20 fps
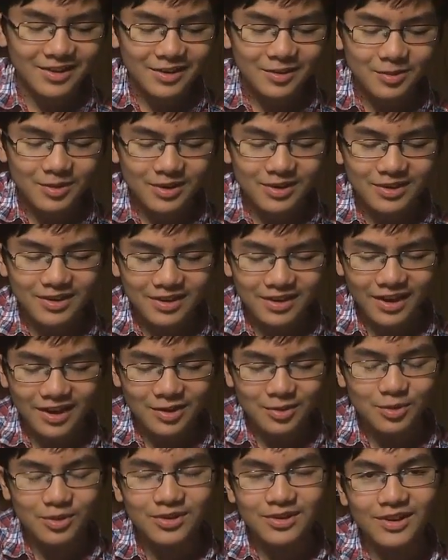this was the
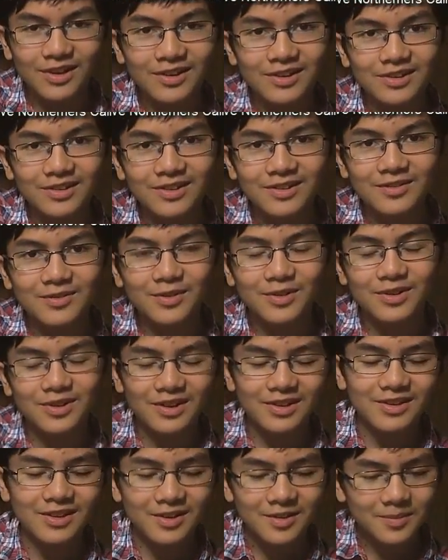actual sauce for
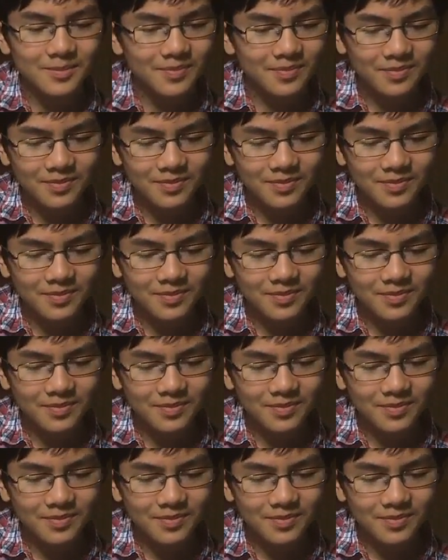satay.